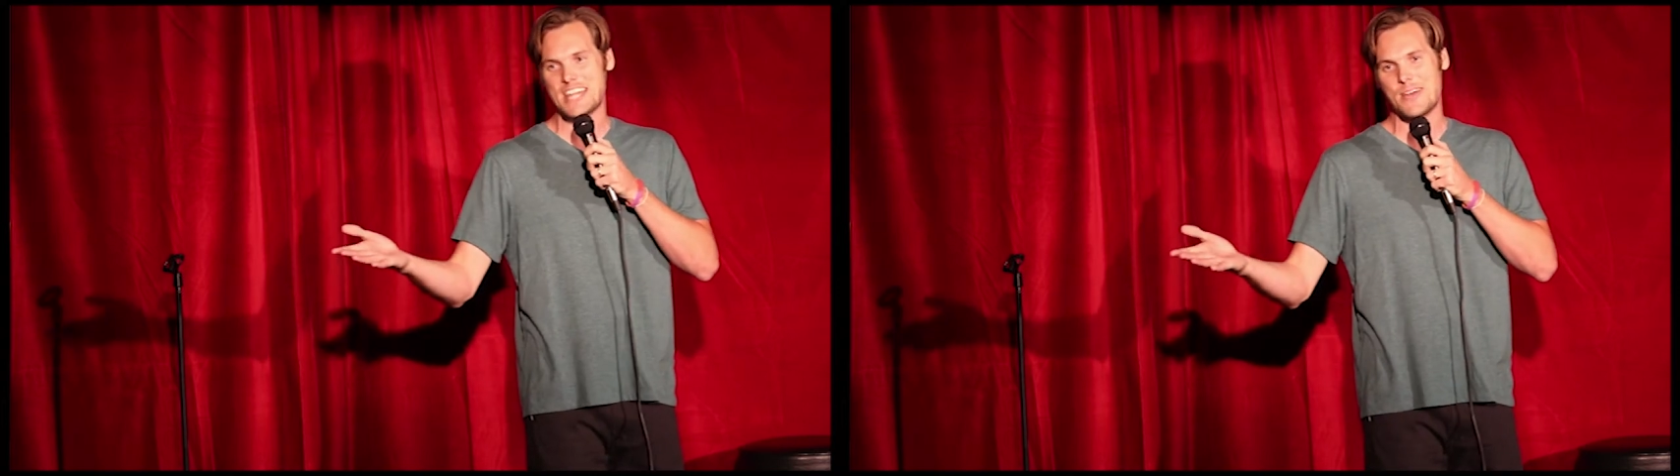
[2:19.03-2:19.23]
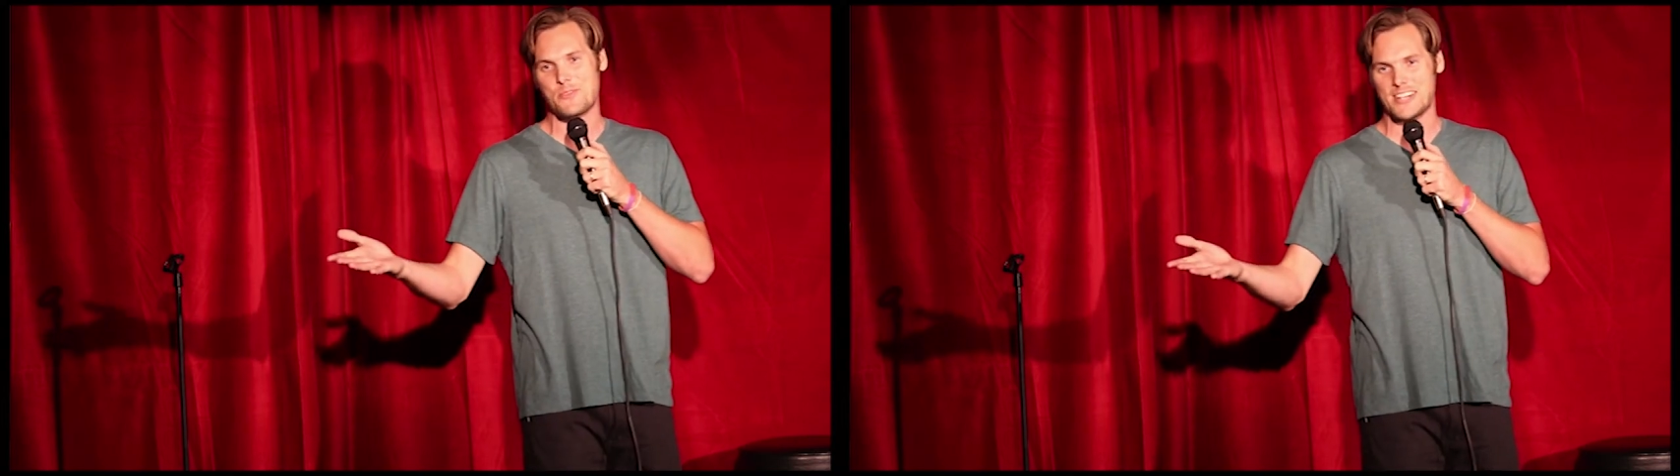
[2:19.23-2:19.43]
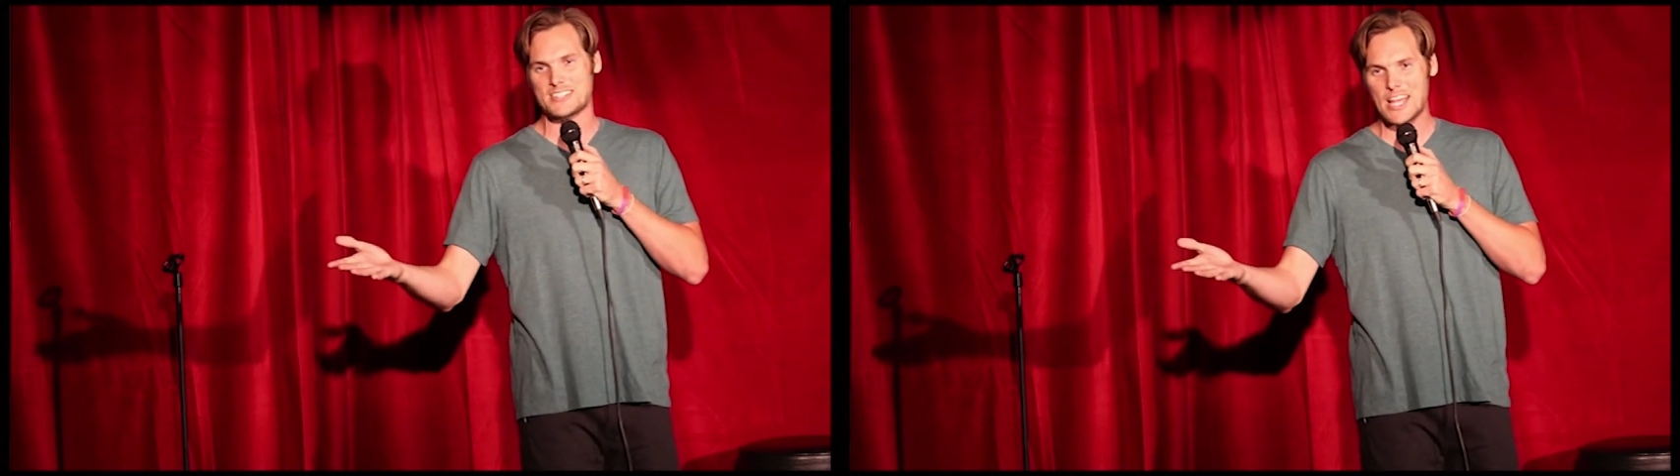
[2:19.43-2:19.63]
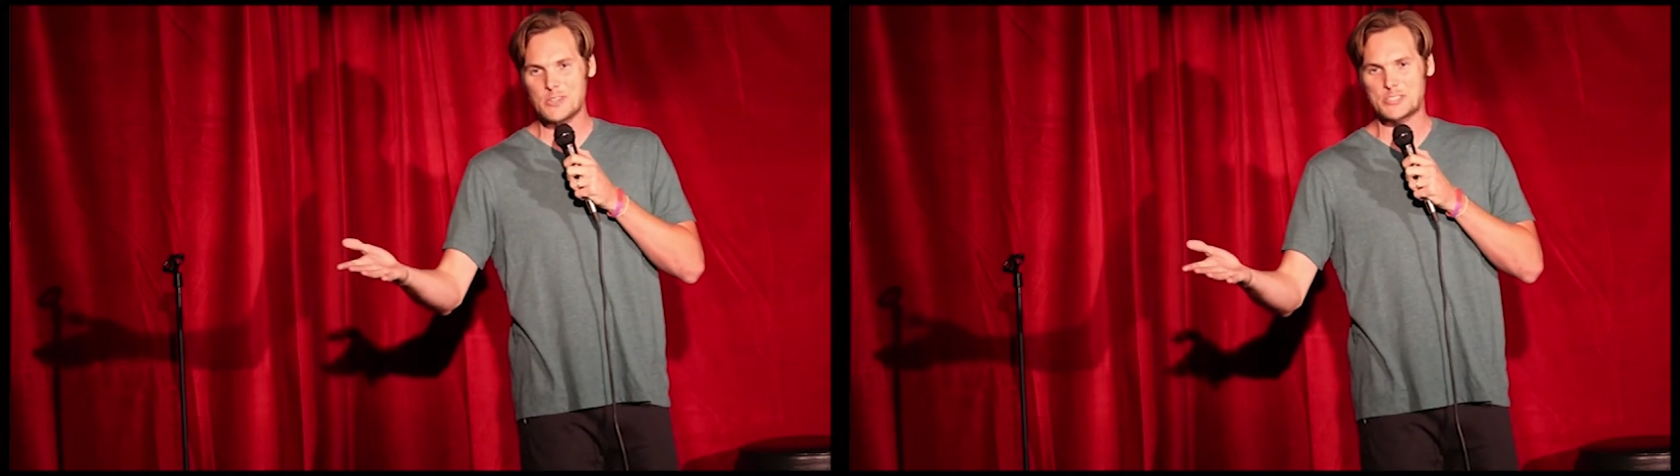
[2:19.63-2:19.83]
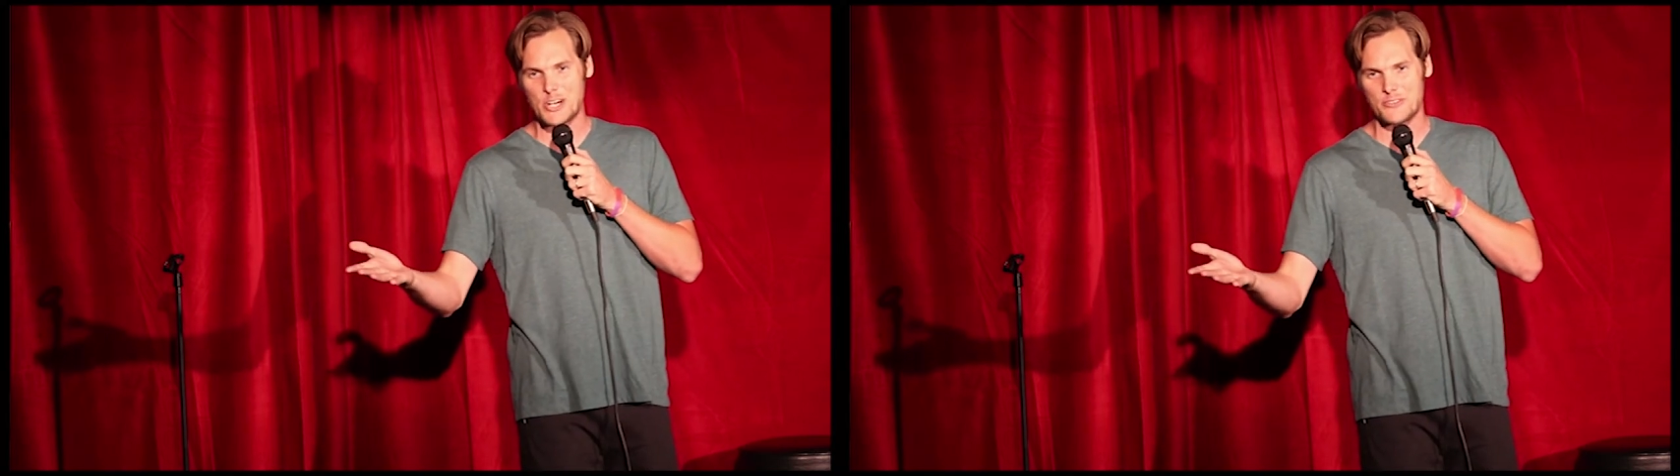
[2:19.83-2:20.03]
time without
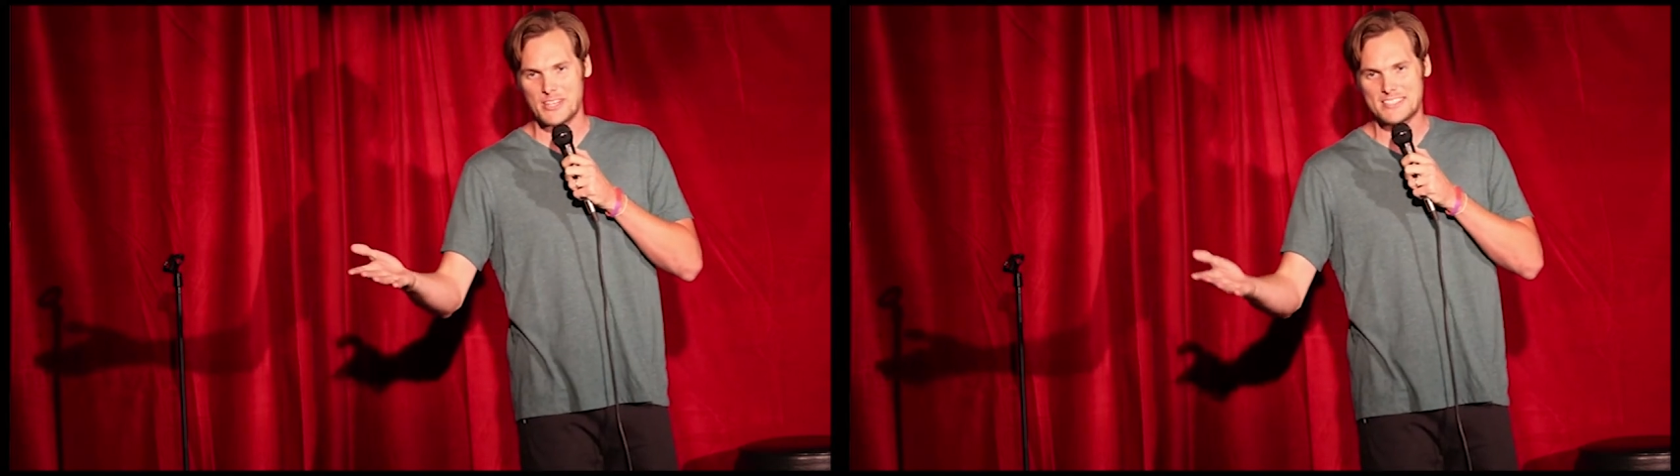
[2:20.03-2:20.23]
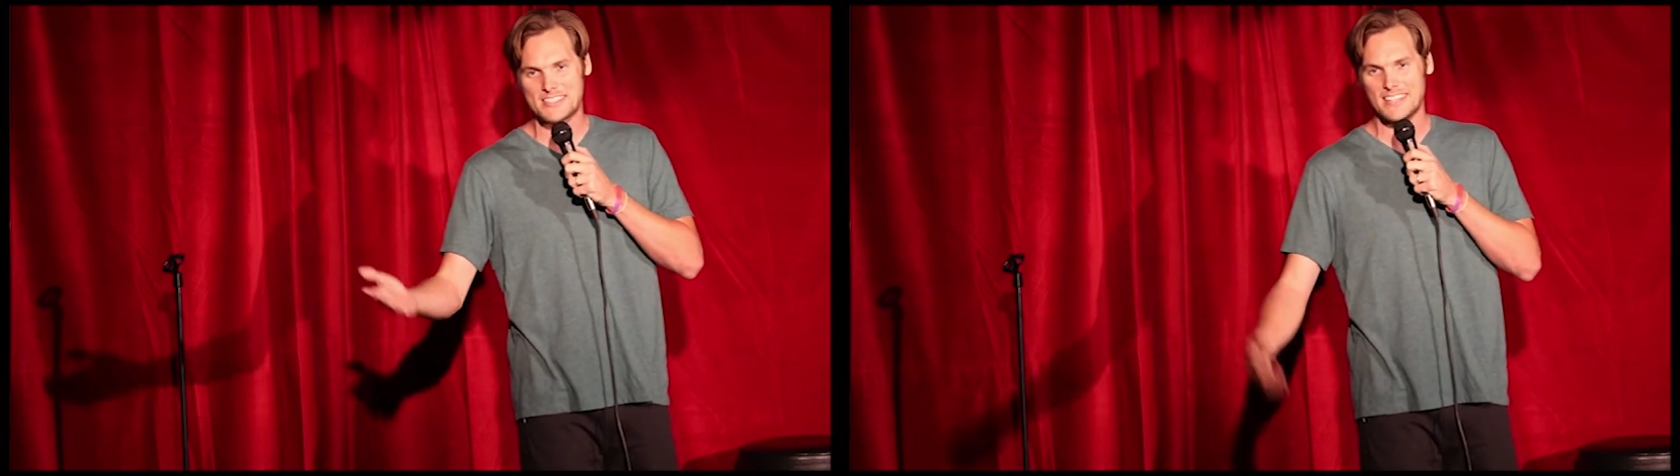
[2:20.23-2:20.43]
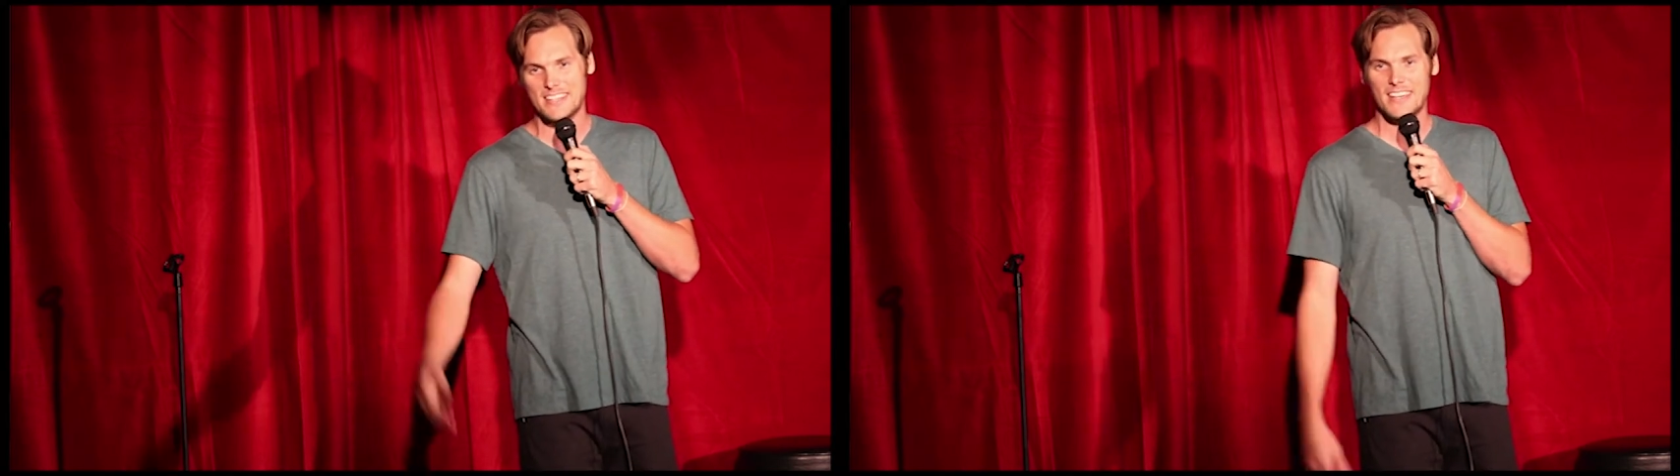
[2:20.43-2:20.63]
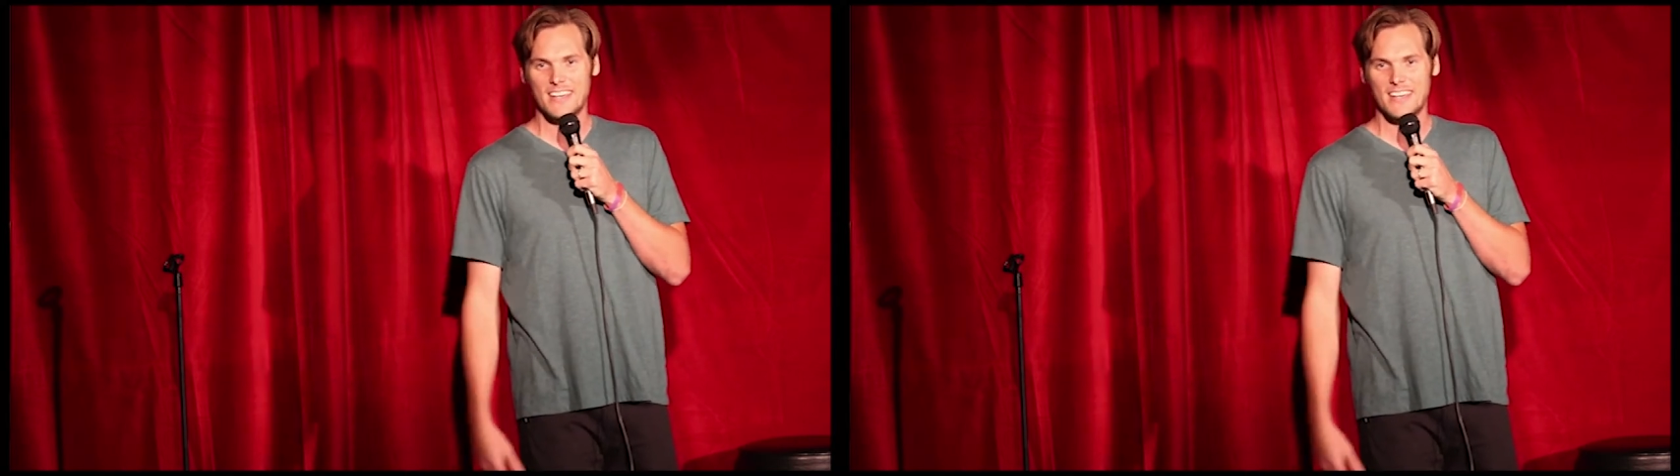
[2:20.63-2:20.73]
cell service.